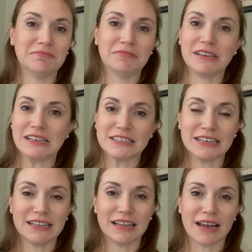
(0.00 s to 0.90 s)

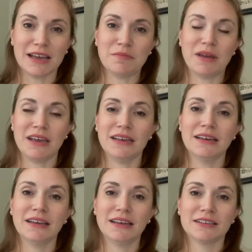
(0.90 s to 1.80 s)
easy, that I had made.
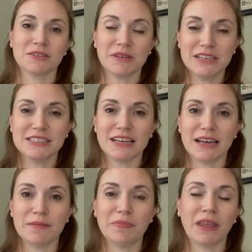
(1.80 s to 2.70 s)
So he's
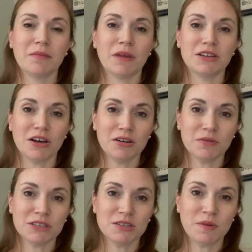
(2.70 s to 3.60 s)
done. My daughter
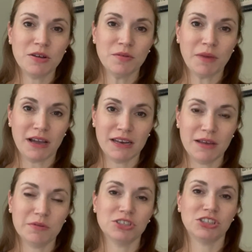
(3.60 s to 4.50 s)
wants to be Hermione,
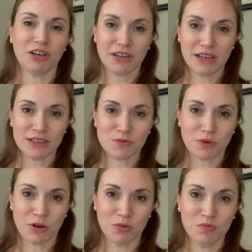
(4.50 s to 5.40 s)
which she already has
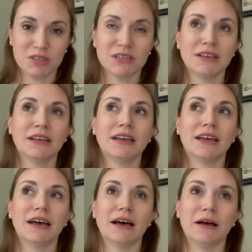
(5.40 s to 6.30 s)
robes.
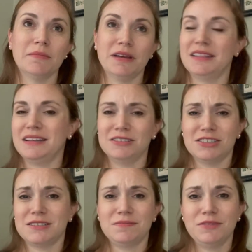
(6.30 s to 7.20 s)
And then
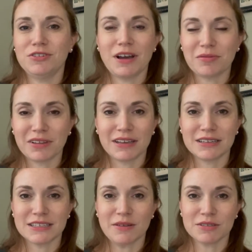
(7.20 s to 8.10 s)
just, you're not really going
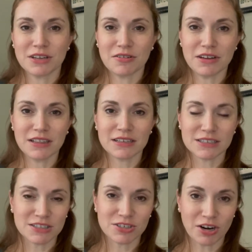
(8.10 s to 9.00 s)
to see what's underneath because
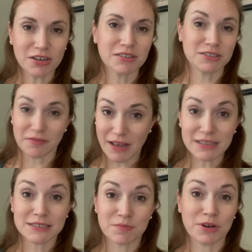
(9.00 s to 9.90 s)
it's dark. So
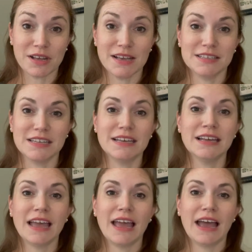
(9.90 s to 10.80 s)
that's pretty easy.
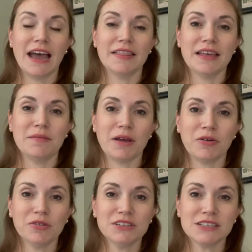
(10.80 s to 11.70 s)
And then my
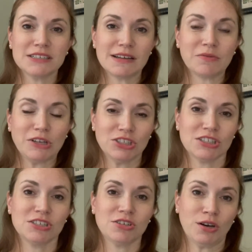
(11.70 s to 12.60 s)
oldest son, we
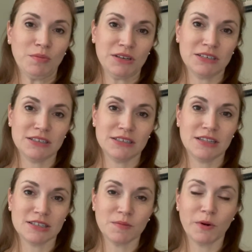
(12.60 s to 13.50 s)
just determined
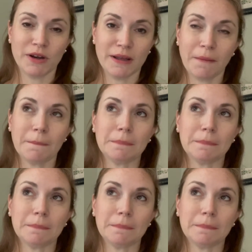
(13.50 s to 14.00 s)
this morning,